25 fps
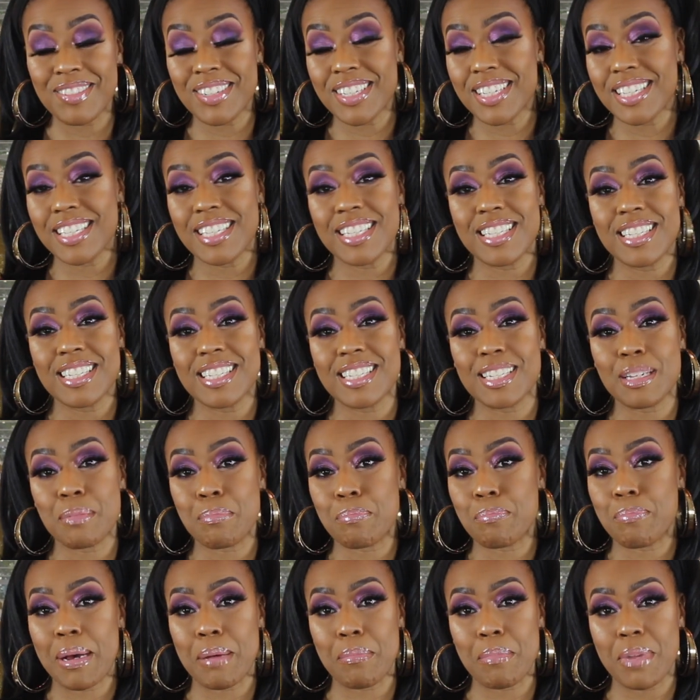one is
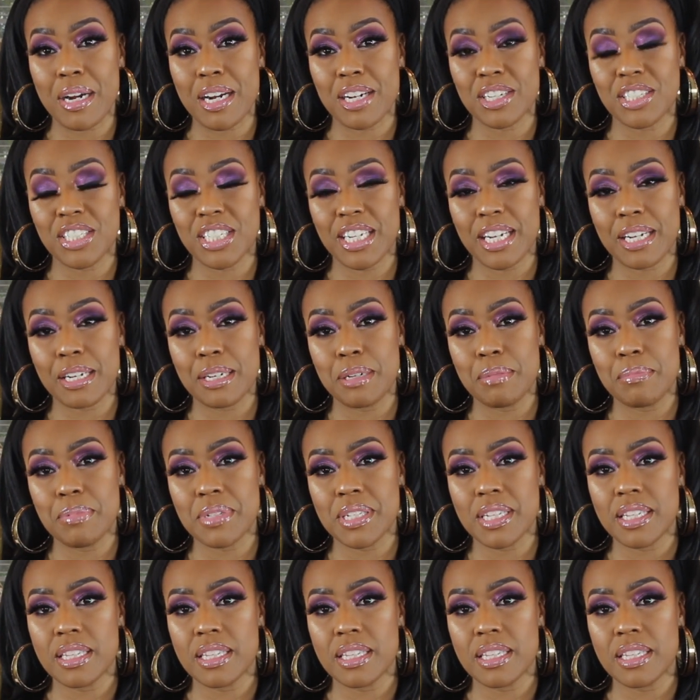by Marc Jacobs,